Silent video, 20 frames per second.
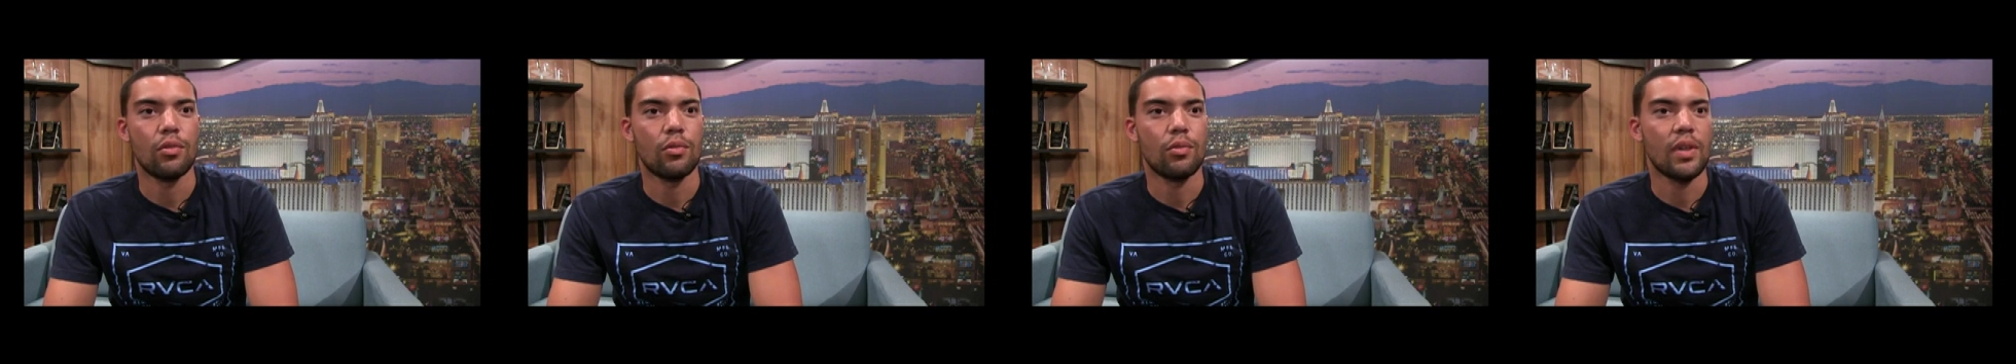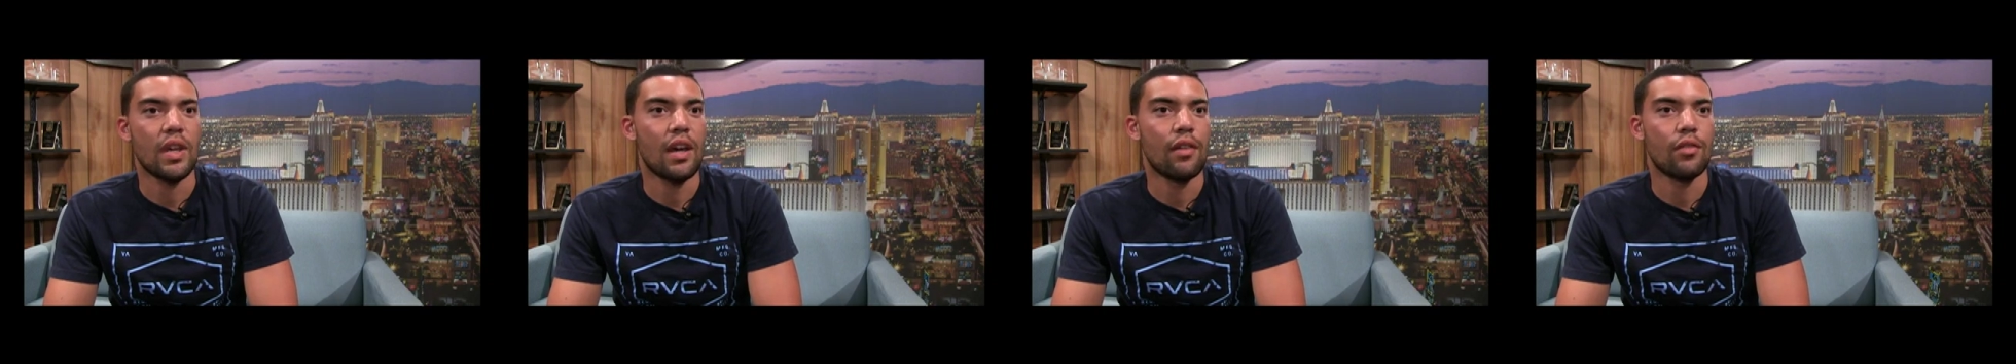
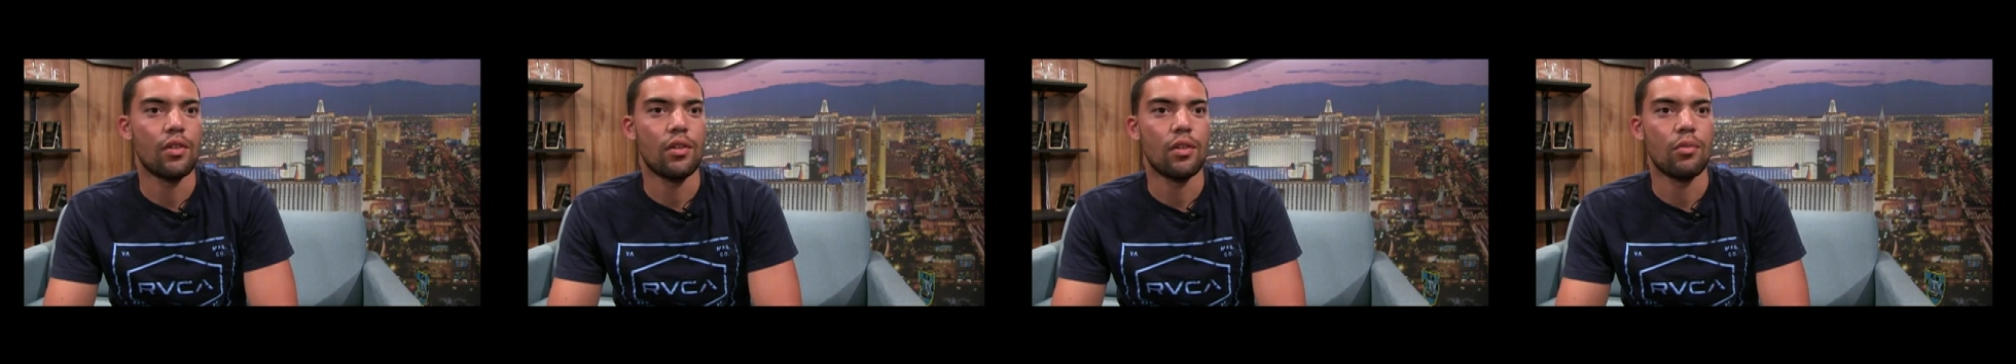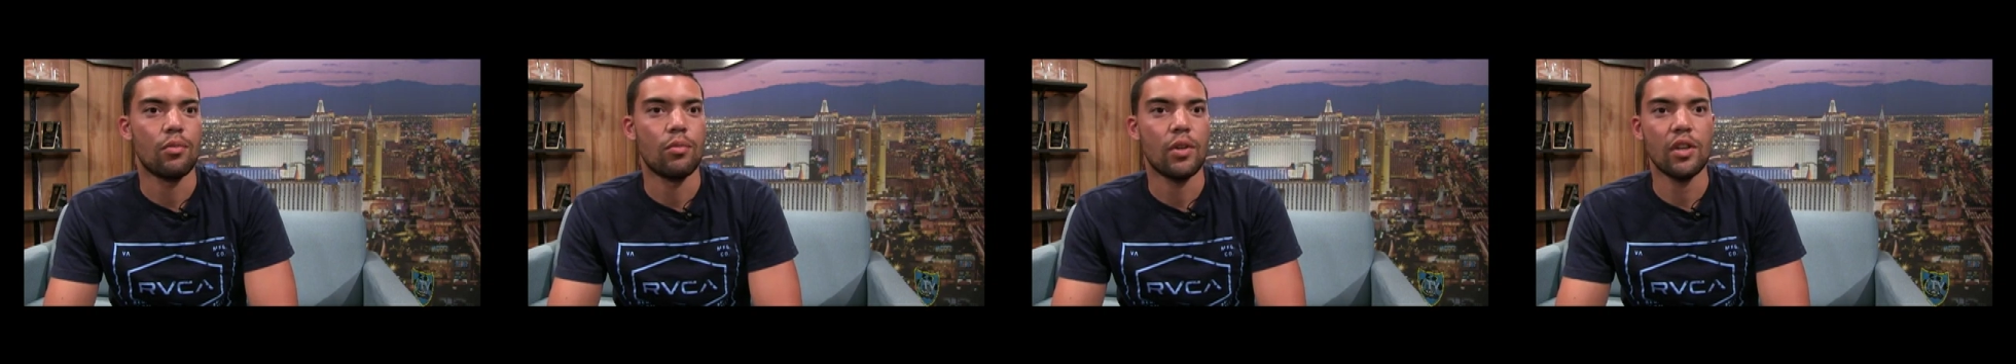we have a
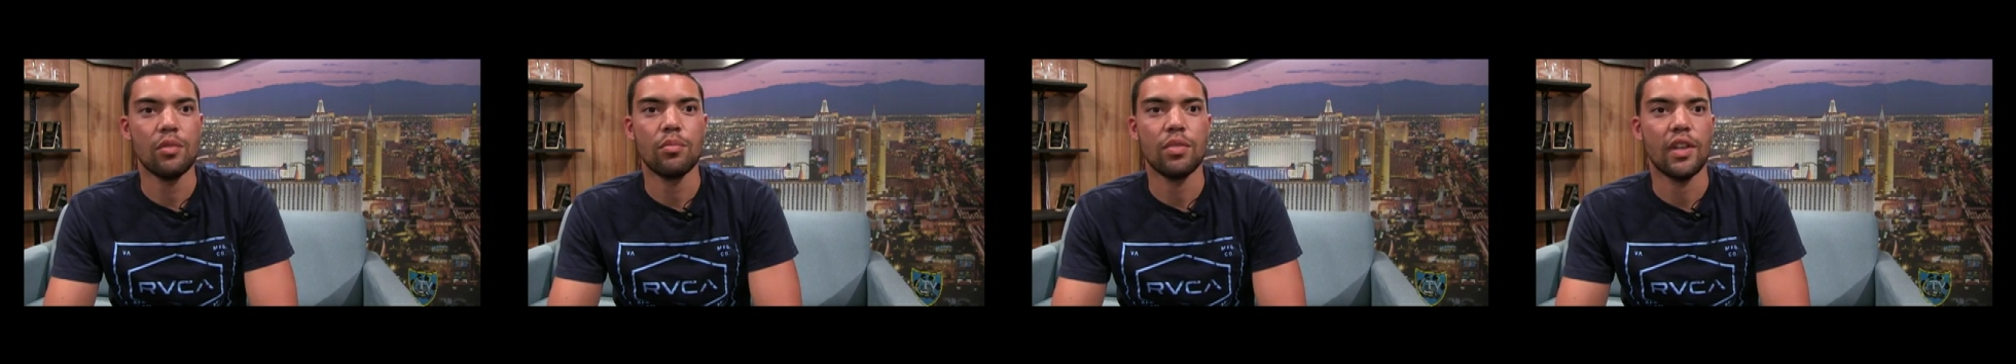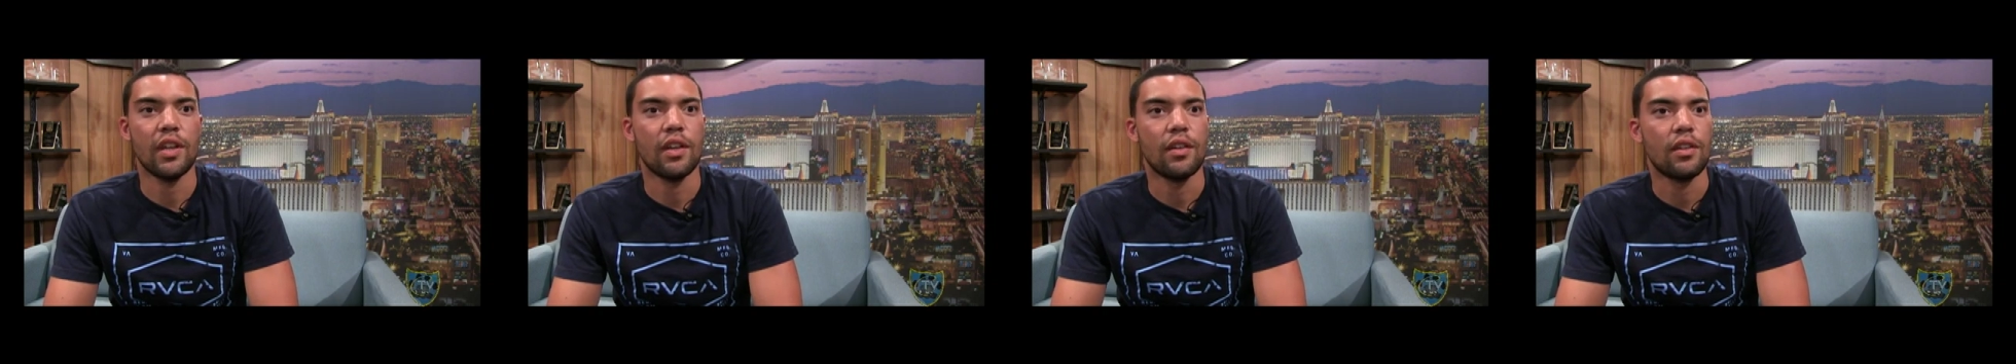run
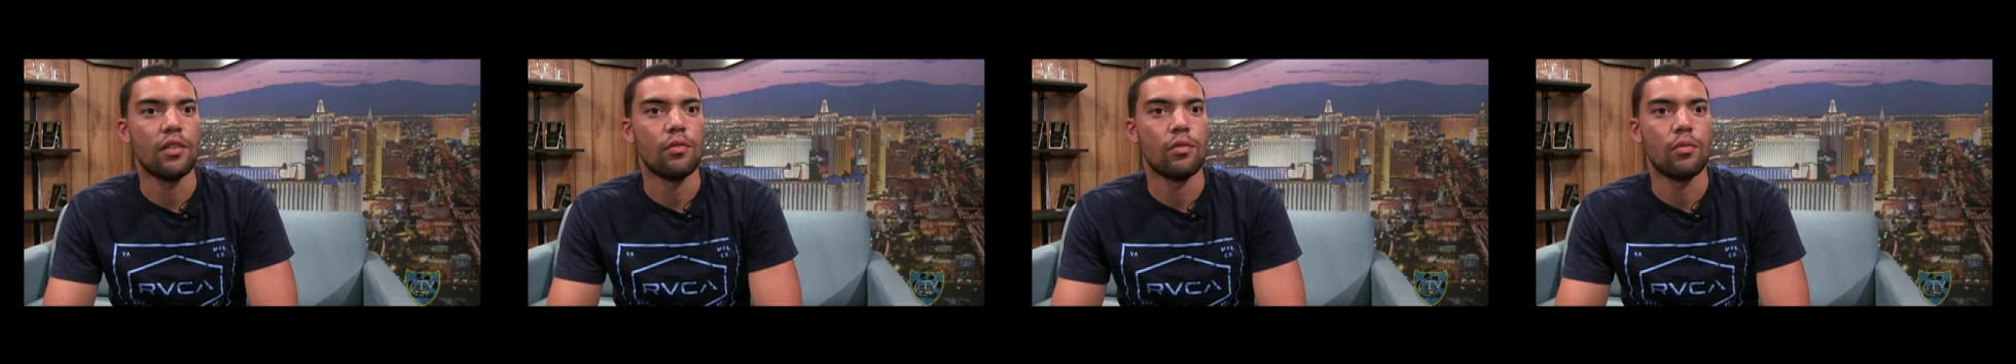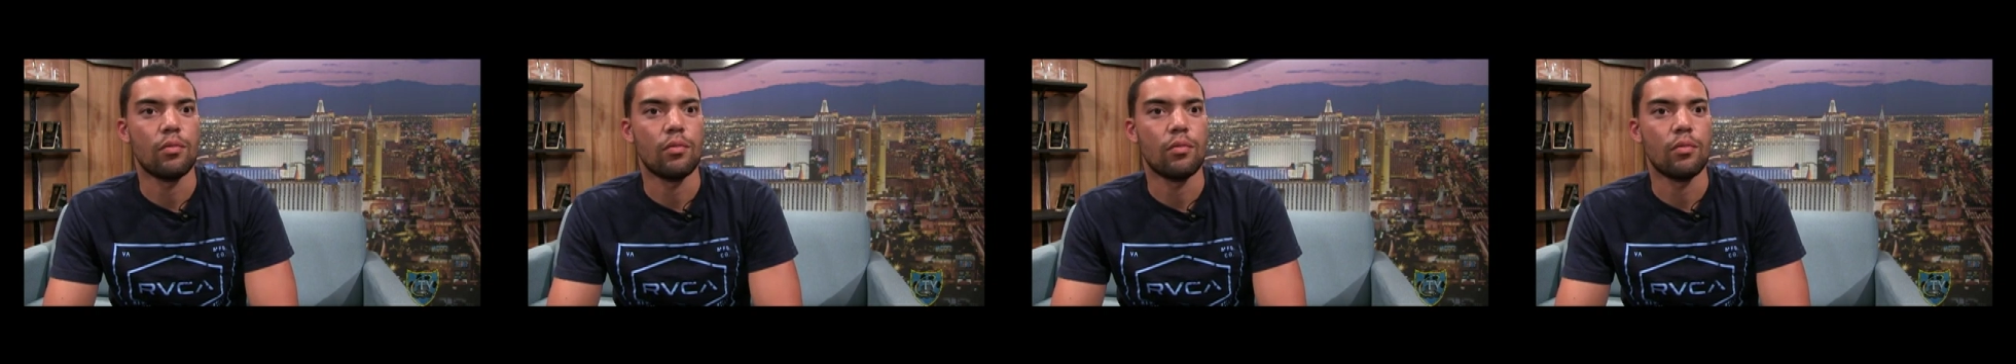planned.